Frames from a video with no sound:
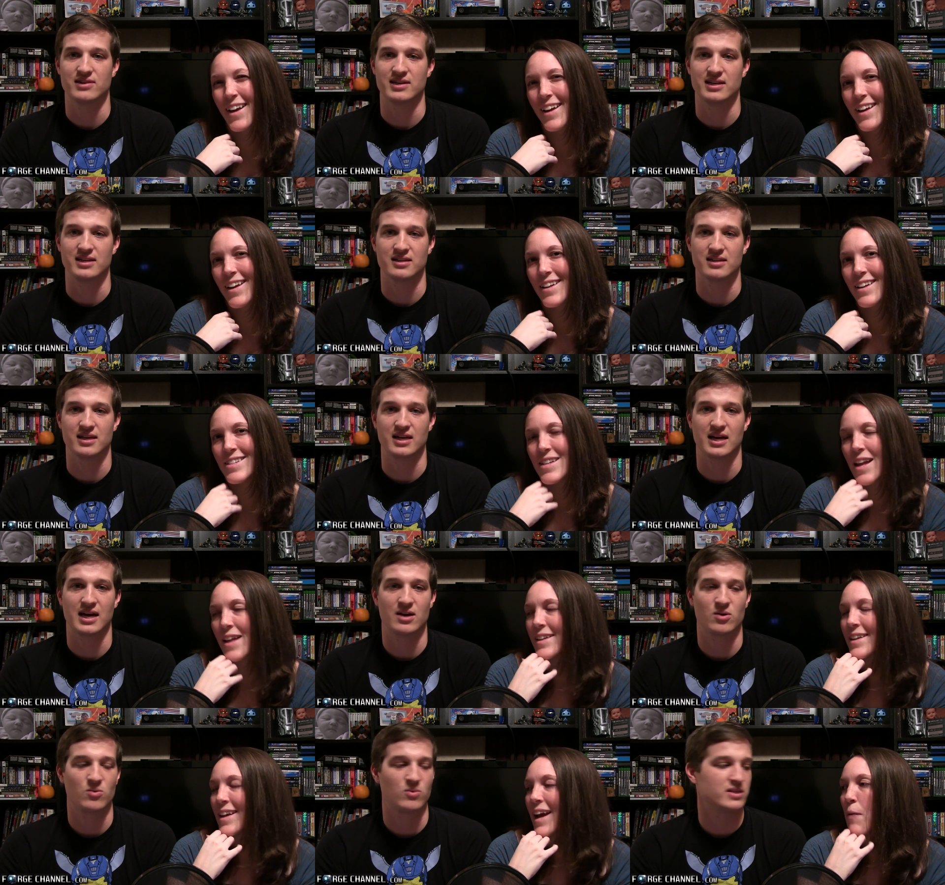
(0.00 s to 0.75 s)
Speaker 1: not kind of, it's
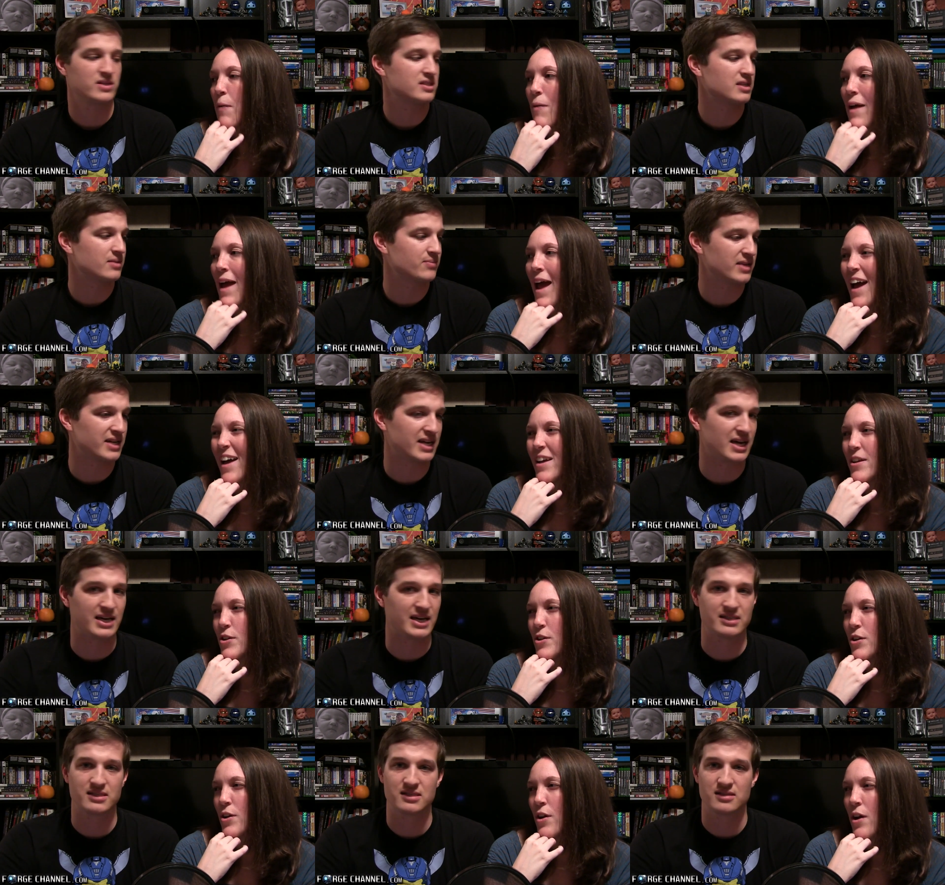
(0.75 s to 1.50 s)
not a cowboy hat.
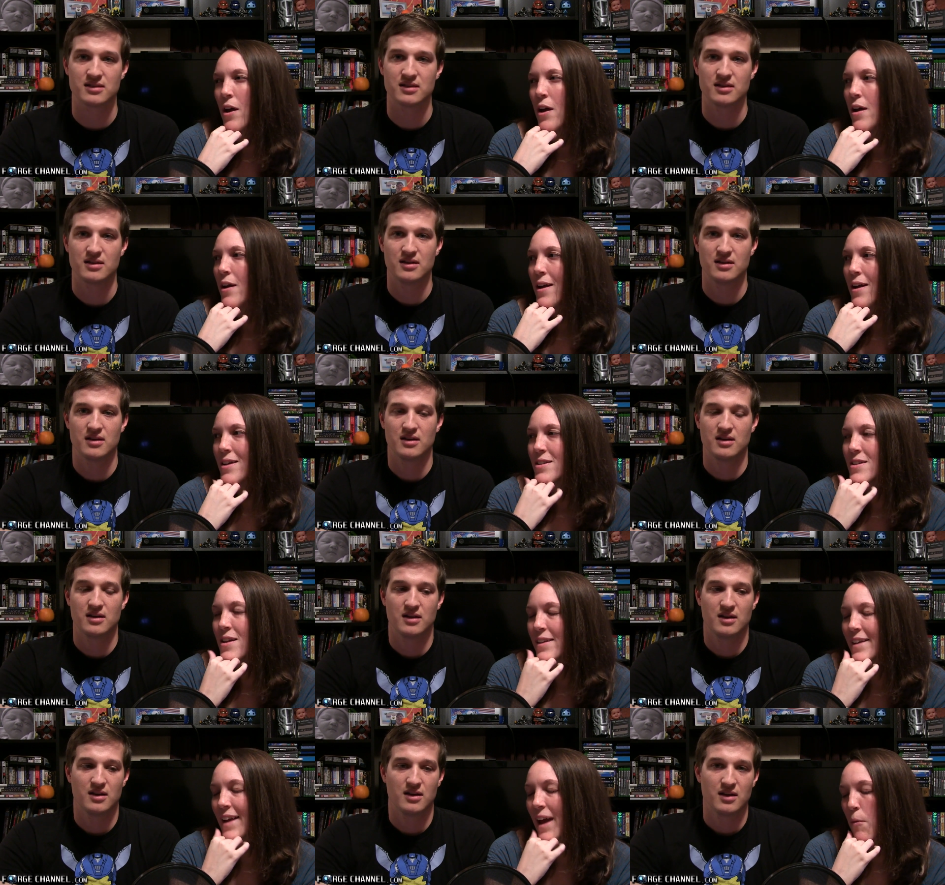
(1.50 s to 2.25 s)
Nice. It's
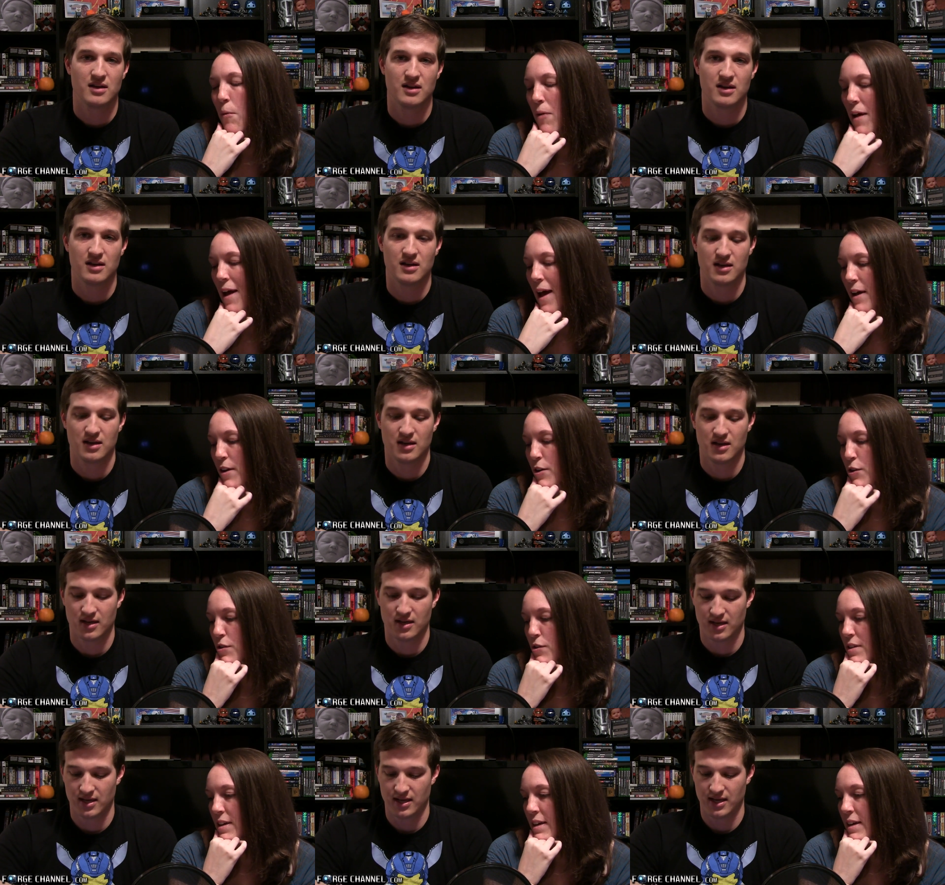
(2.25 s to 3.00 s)
not the cowboy hat
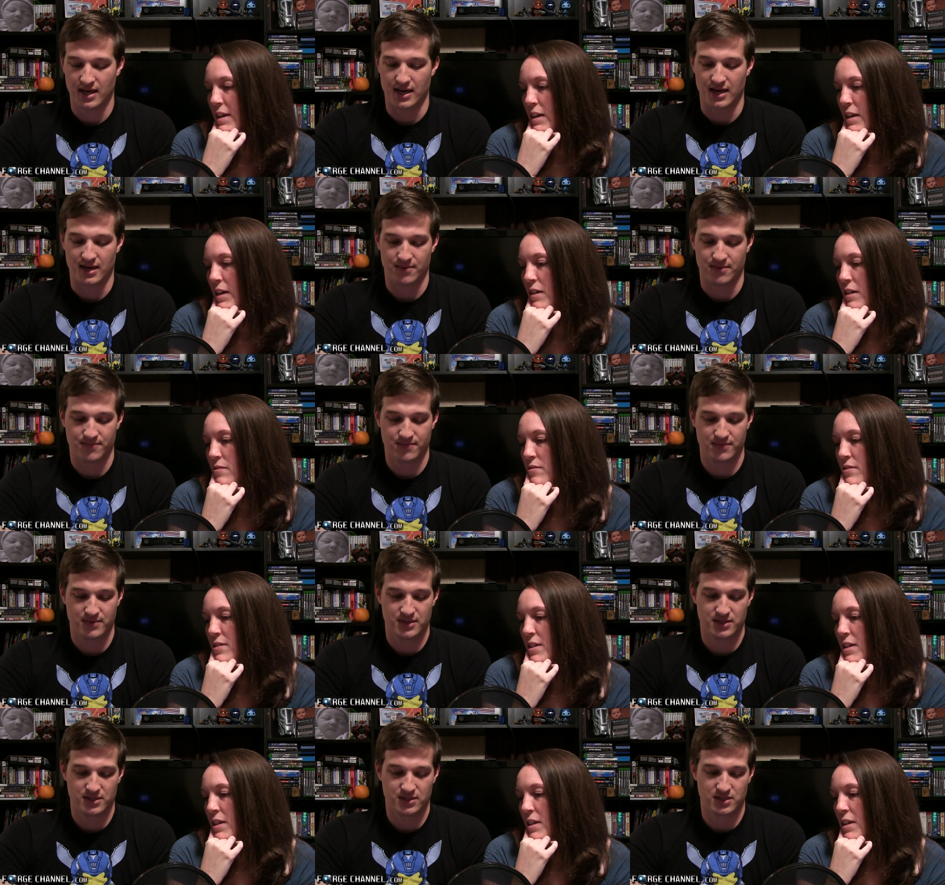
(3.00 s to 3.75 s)
you're thinking yeah.
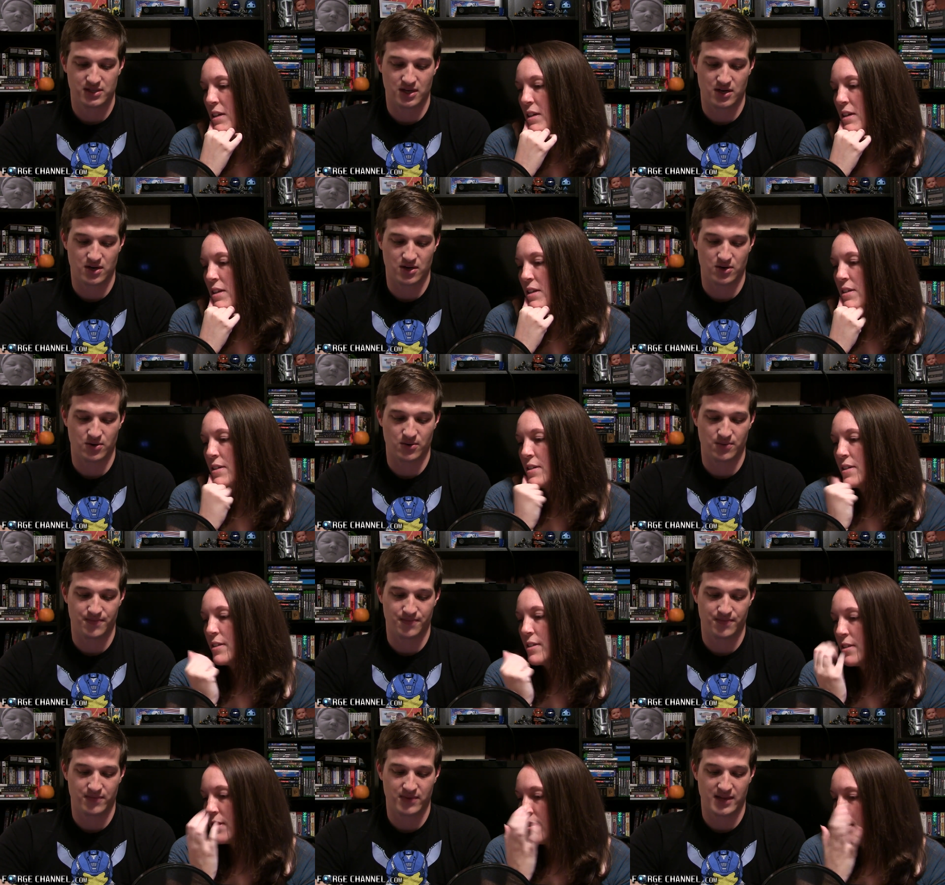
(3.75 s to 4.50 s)
of.
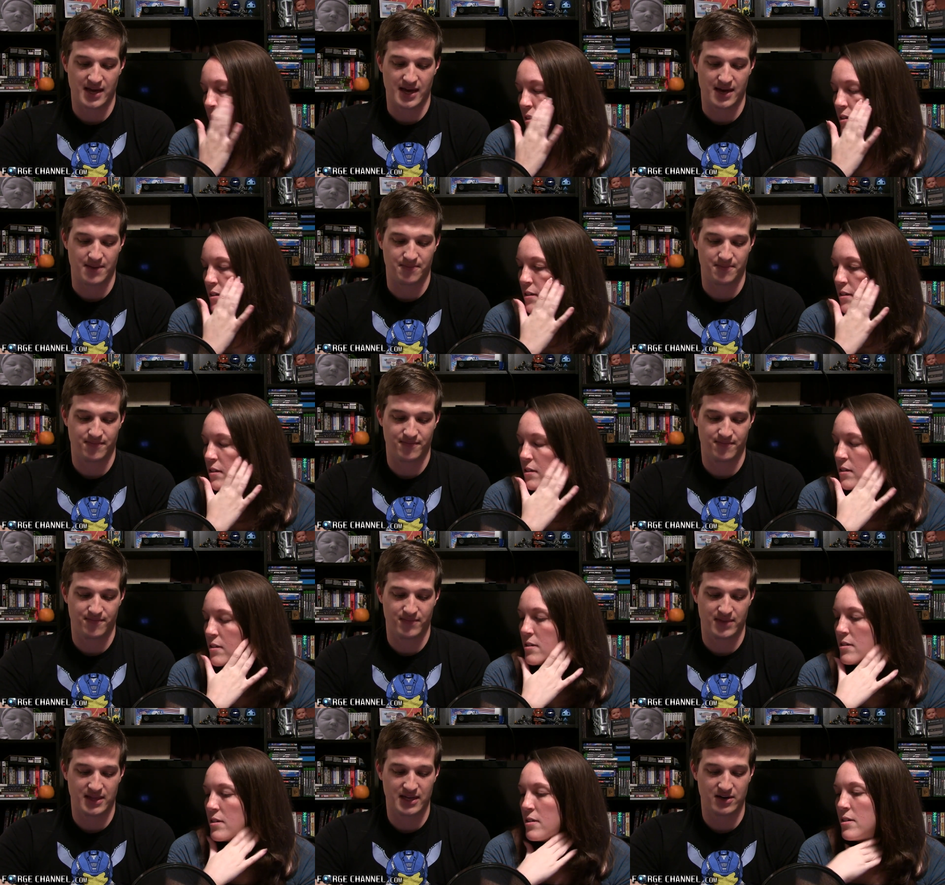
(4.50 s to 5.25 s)
Speaker 2: So, yeah.
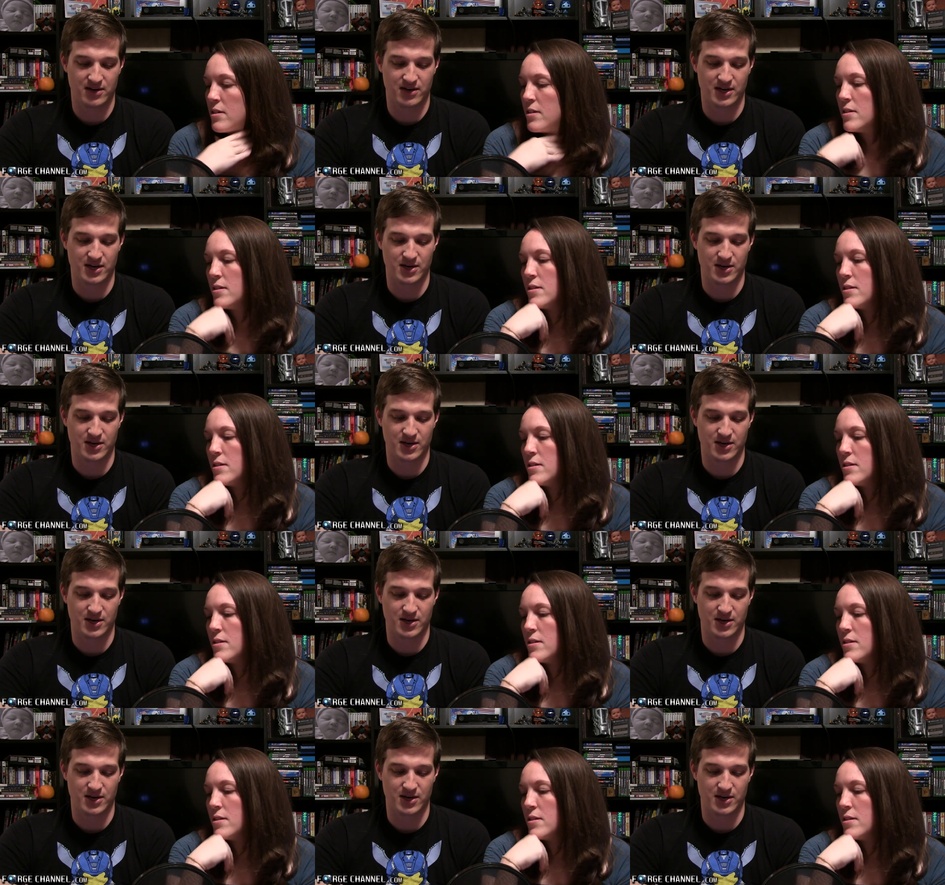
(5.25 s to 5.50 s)
But there you